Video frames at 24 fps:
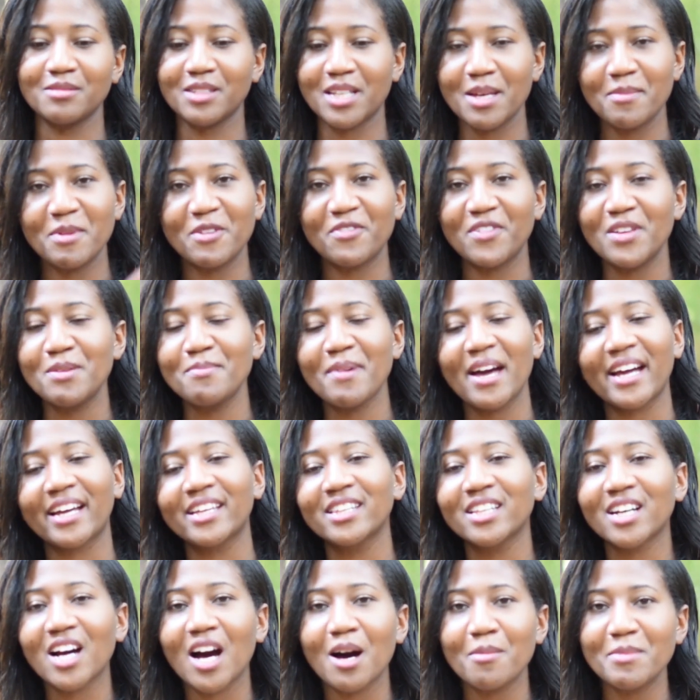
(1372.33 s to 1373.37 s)
Give me feedback
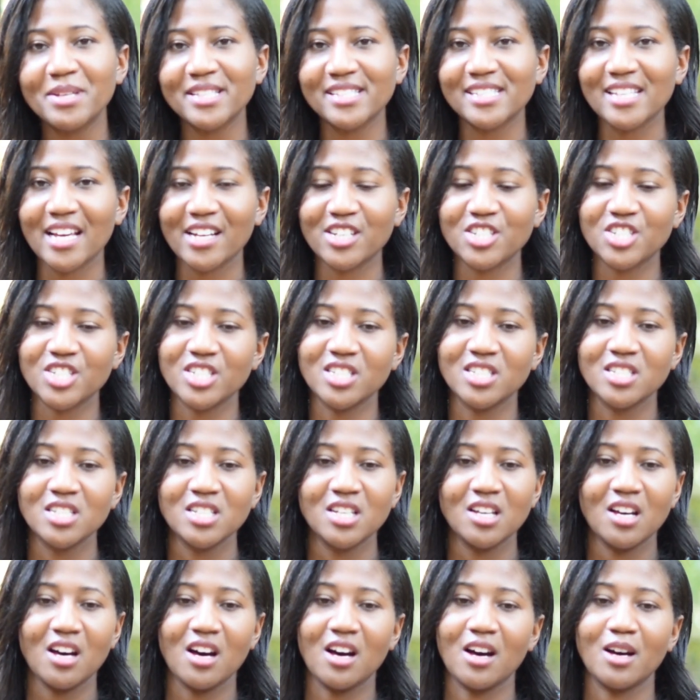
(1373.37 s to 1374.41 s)
in the comment section.
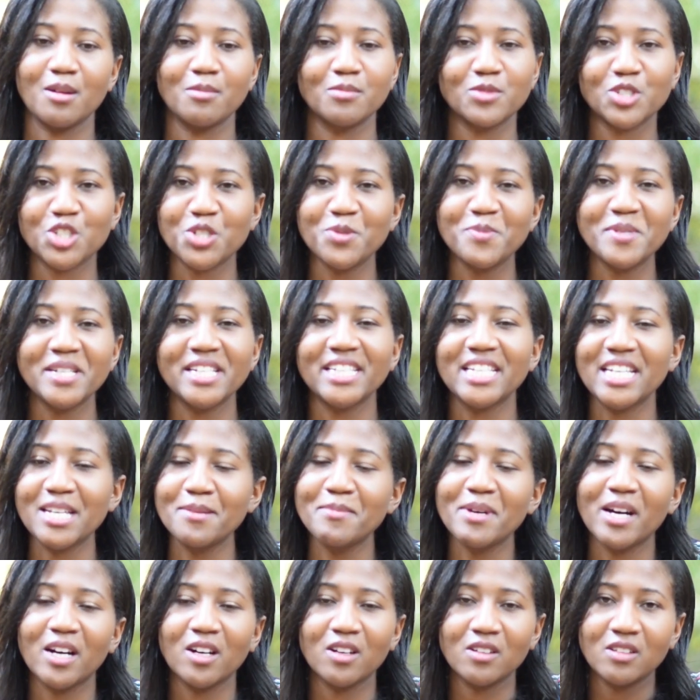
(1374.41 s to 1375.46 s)
Shoot me an
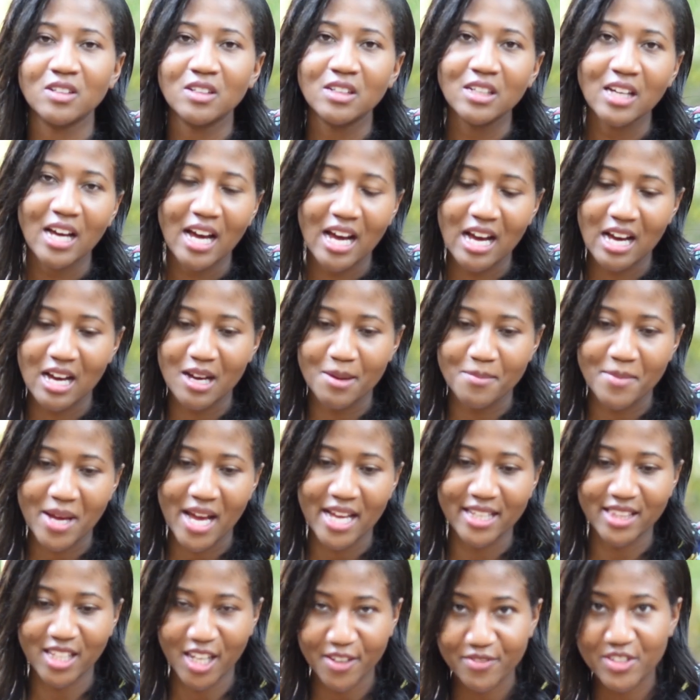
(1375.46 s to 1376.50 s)
email.
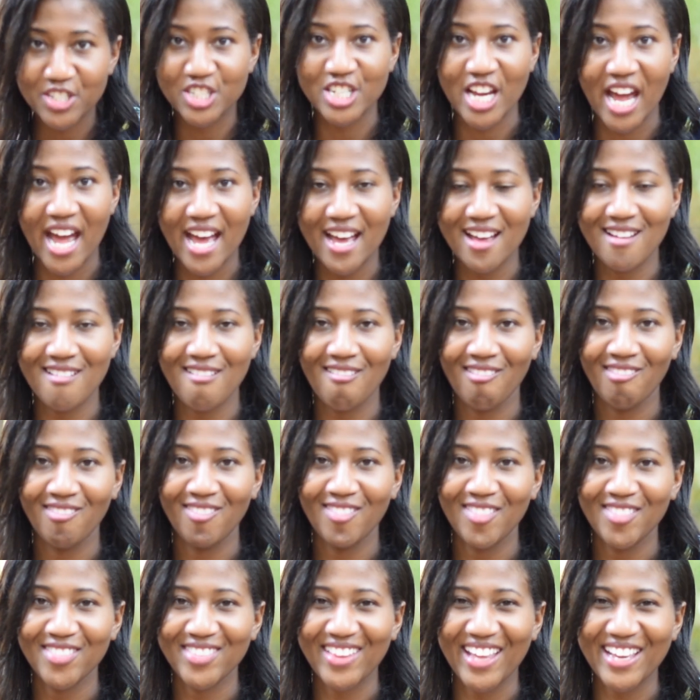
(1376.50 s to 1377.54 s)
I'd love to chat.
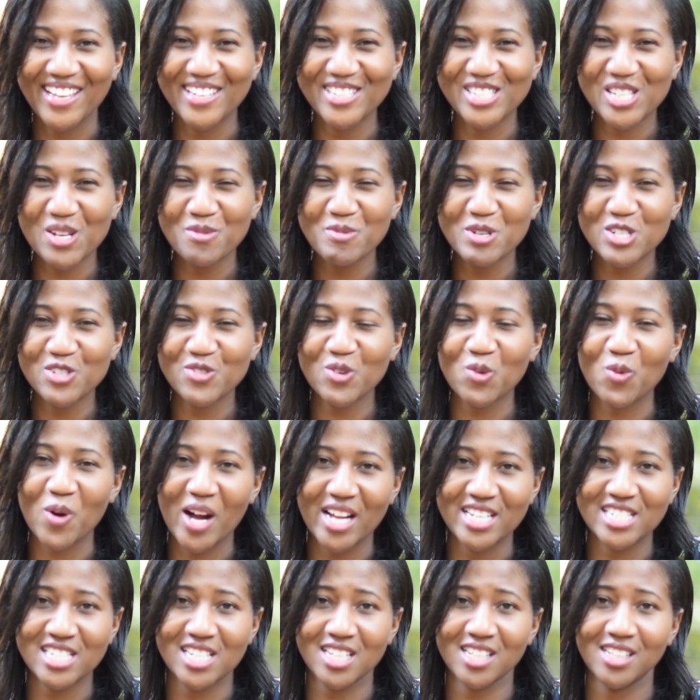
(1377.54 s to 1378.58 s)
Thank you so much for
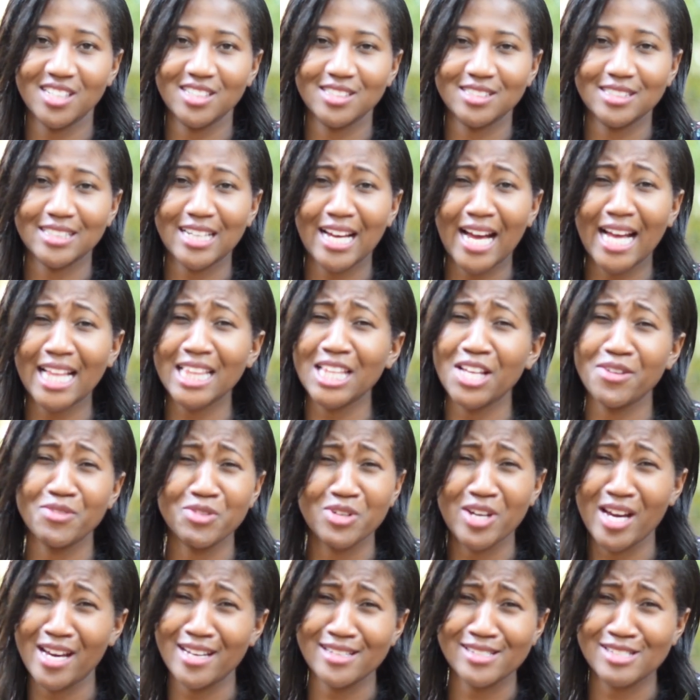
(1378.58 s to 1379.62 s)
watching. I love
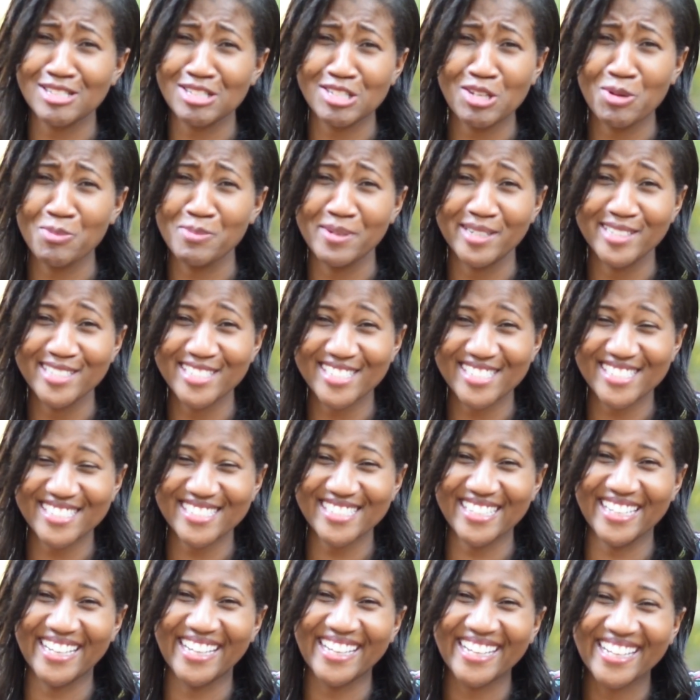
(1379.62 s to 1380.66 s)
you guys so much.
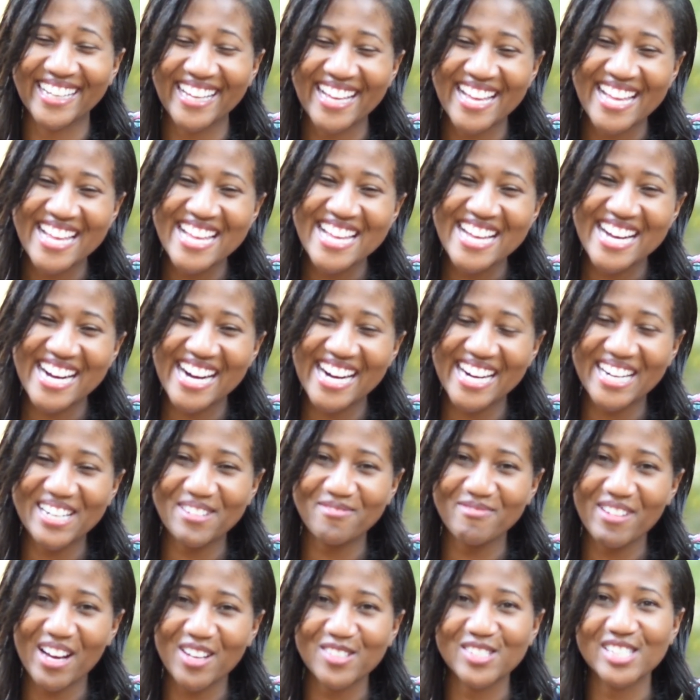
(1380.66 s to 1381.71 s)

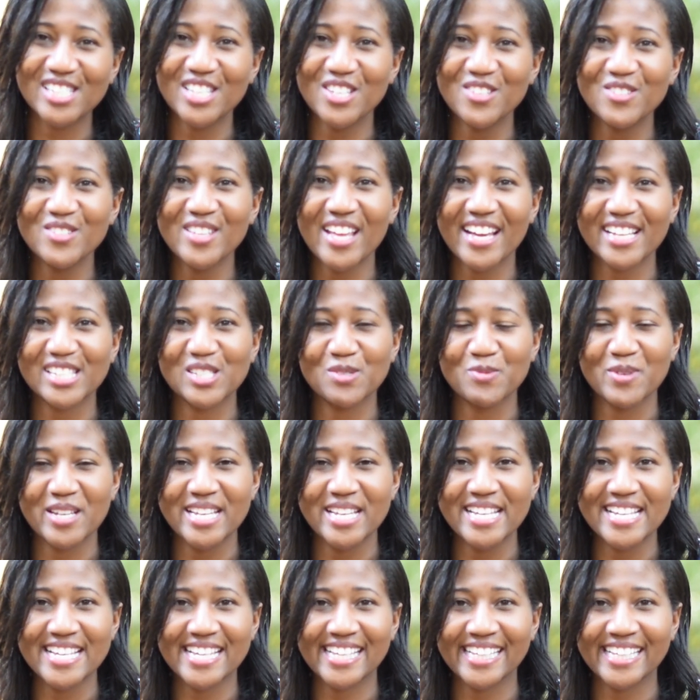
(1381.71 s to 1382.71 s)
I'll see you next week.